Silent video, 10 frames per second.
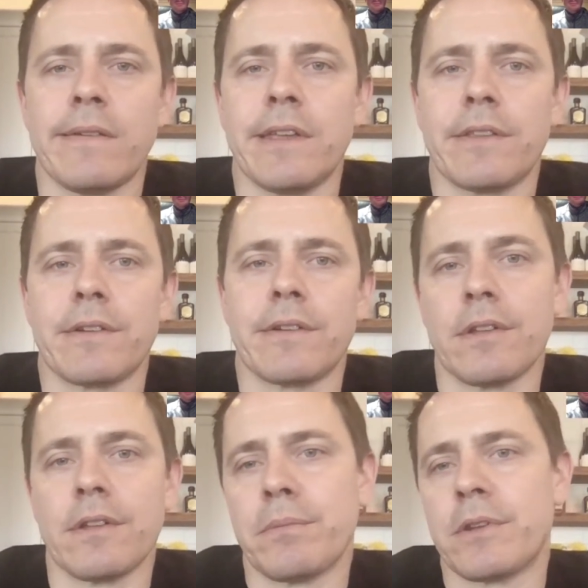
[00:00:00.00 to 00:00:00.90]
either a
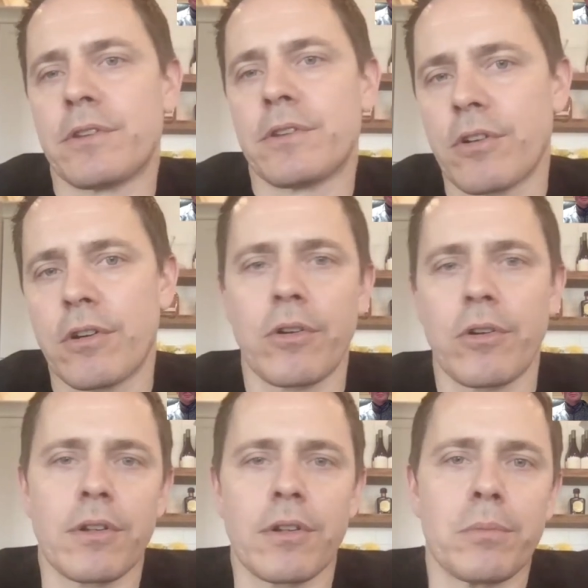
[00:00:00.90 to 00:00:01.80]
little immature
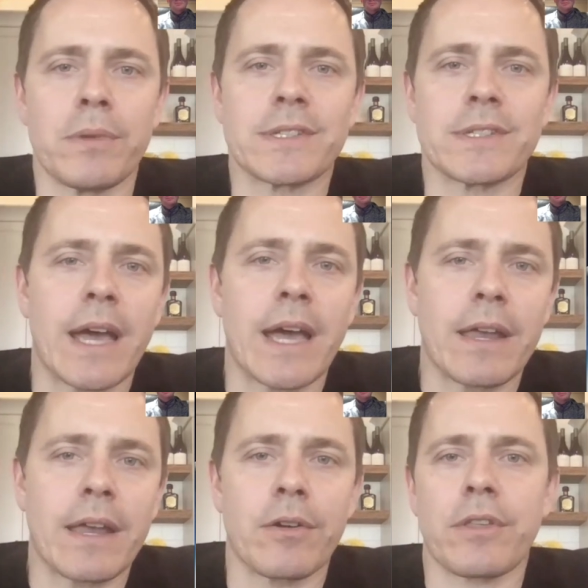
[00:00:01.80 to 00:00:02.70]
or a little
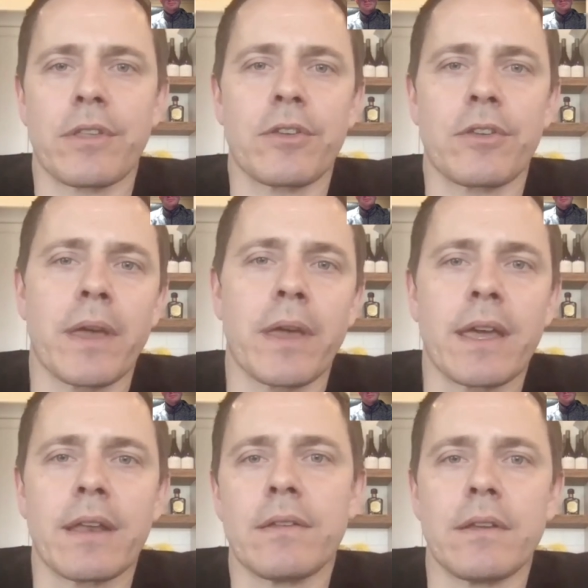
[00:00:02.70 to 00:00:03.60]
misguided, or things may get